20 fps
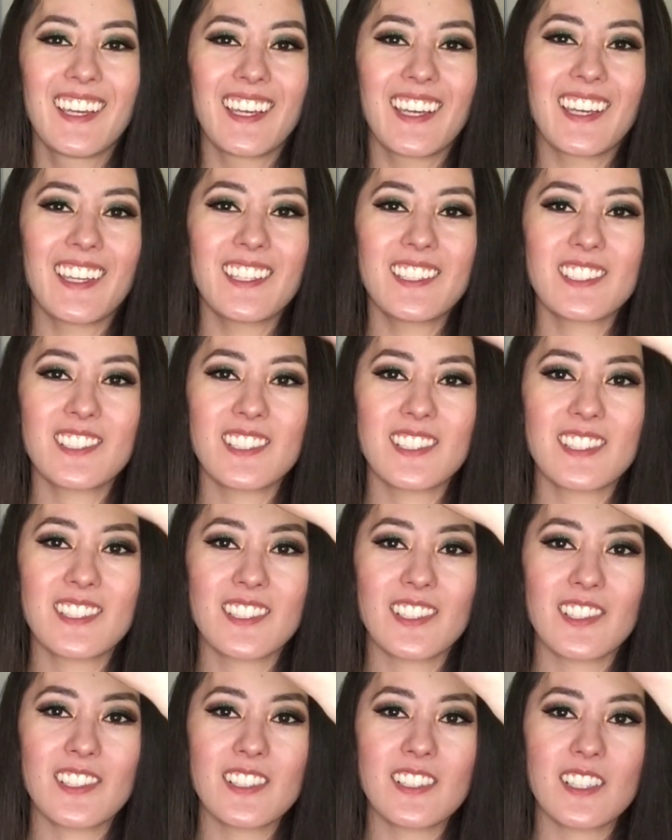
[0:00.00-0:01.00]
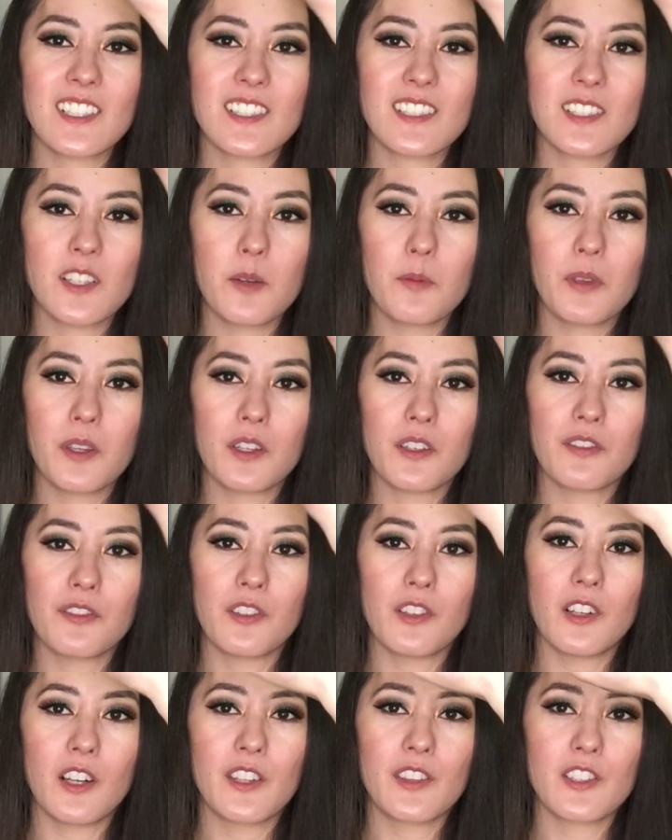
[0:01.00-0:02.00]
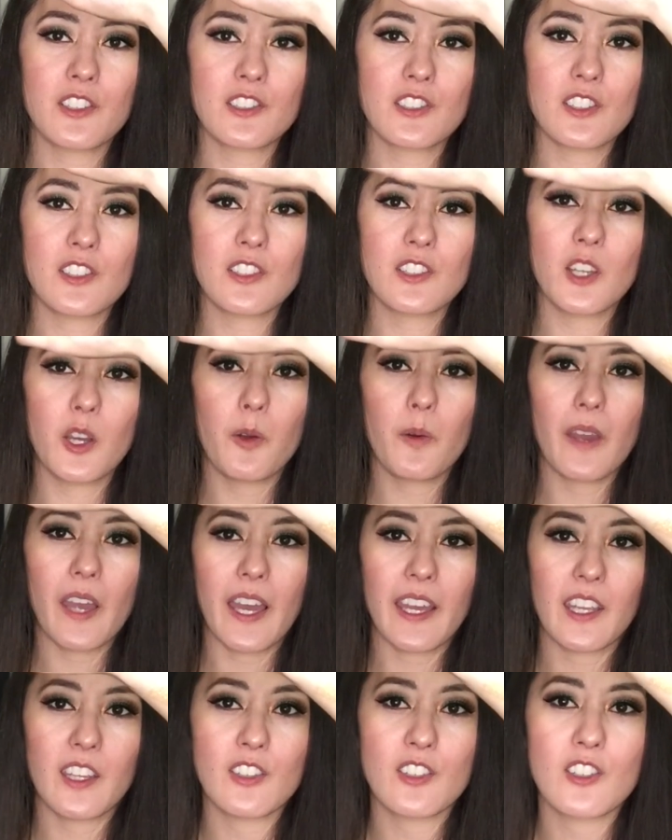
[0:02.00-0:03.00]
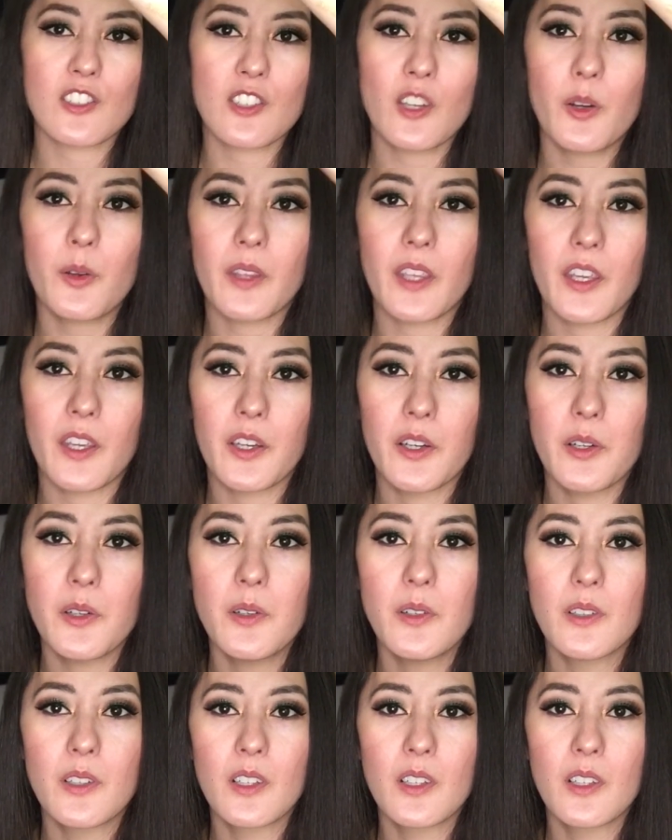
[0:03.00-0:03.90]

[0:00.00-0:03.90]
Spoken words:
It is just seriously so beautiful, and there's just no way I can show you